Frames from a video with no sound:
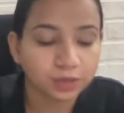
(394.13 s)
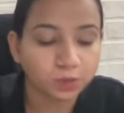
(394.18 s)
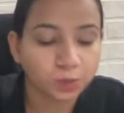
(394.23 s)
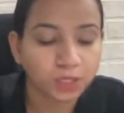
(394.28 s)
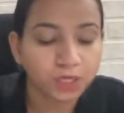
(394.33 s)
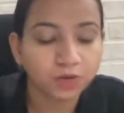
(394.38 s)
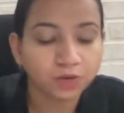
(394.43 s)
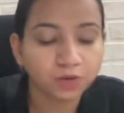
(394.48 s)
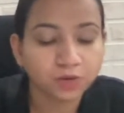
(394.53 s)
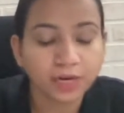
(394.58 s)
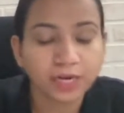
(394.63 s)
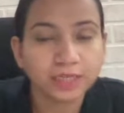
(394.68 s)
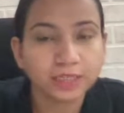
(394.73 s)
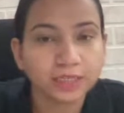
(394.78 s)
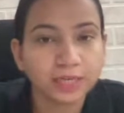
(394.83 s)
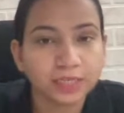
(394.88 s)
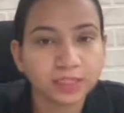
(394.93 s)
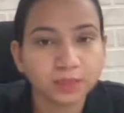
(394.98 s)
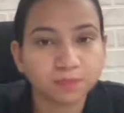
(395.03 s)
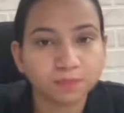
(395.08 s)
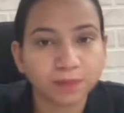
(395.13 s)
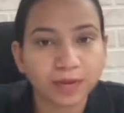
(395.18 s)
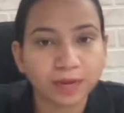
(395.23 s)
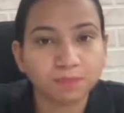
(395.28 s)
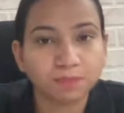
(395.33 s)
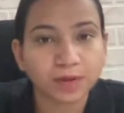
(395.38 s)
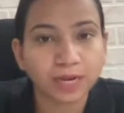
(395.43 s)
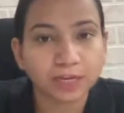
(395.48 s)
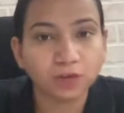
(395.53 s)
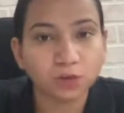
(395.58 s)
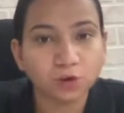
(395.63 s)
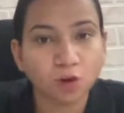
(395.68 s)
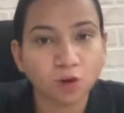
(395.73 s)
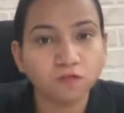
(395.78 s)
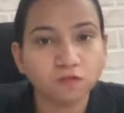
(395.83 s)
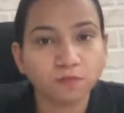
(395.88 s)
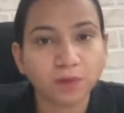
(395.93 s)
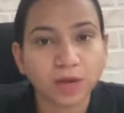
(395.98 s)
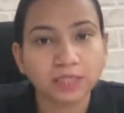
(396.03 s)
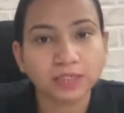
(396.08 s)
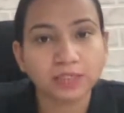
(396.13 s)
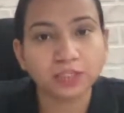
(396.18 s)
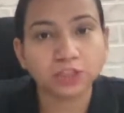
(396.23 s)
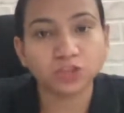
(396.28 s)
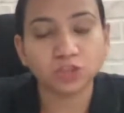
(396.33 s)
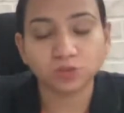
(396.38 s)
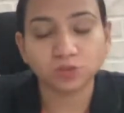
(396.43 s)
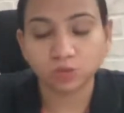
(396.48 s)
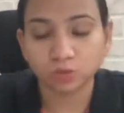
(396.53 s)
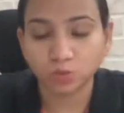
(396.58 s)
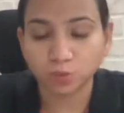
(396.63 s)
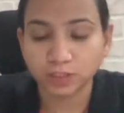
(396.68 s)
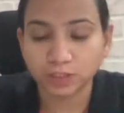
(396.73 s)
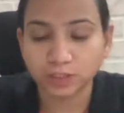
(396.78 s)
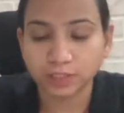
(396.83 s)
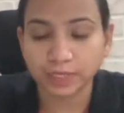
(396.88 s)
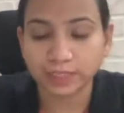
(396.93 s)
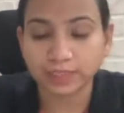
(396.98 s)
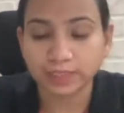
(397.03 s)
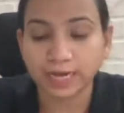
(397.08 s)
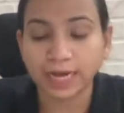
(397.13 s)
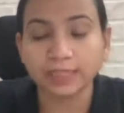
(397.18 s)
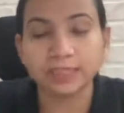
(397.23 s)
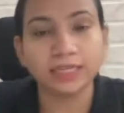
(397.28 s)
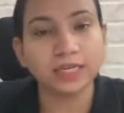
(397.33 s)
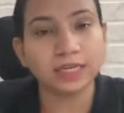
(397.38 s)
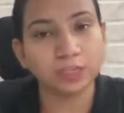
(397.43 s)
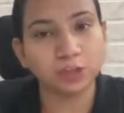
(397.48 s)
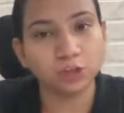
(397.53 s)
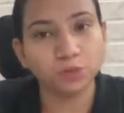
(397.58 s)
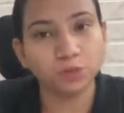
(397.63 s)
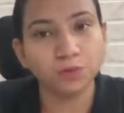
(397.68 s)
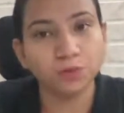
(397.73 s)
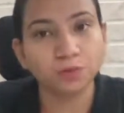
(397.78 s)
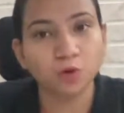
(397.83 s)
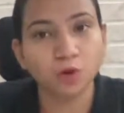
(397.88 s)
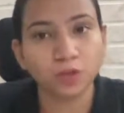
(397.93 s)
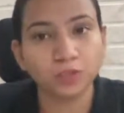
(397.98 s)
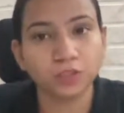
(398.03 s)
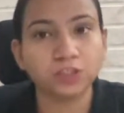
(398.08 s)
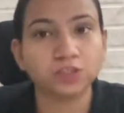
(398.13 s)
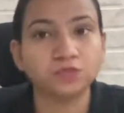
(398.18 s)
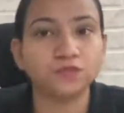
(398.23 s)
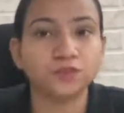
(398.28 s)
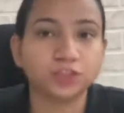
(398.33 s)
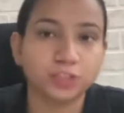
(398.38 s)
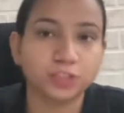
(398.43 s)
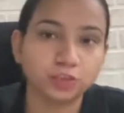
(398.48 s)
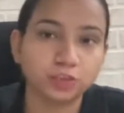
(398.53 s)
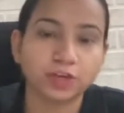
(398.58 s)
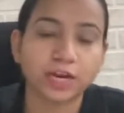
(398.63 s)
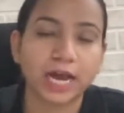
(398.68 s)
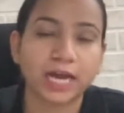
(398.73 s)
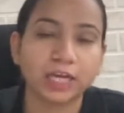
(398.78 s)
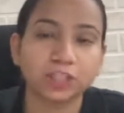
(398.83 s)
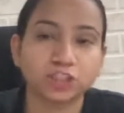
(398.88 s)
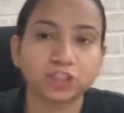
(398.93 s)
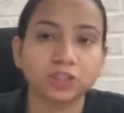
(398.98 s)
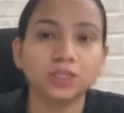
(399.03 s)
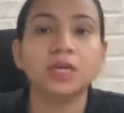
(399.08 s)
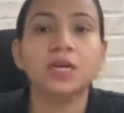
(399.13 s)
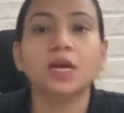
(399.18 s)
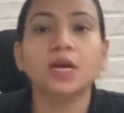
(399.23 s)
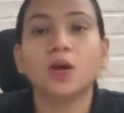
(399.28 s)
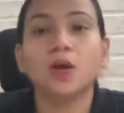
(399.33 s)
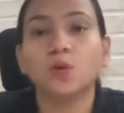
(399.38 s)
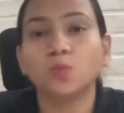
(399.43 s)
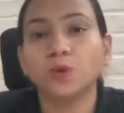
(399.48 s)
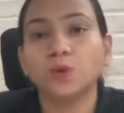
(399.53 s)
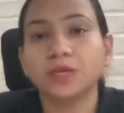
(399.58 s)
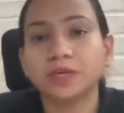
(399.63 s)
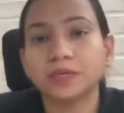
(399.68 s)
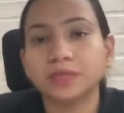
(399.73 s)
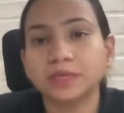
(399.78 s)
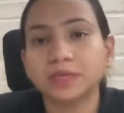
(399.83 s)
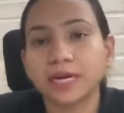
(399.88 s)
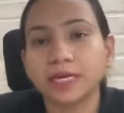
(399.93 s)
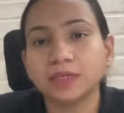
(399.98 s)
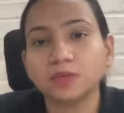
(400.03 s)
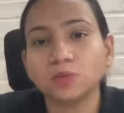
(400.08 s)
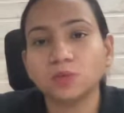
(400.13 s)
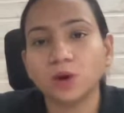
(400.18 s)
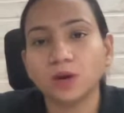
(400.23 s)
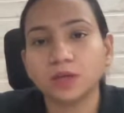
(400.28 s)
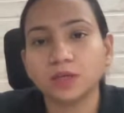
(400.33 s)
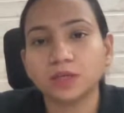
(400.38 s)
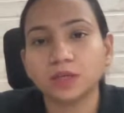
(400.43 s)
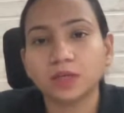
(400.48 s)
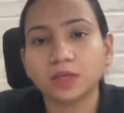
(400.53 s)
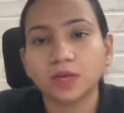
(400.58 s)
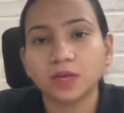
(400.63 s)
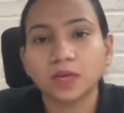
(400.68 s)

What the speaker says: We can write, yes, by applying law of mass action. So it says that the equilibrium constant for this reaction, we can write what?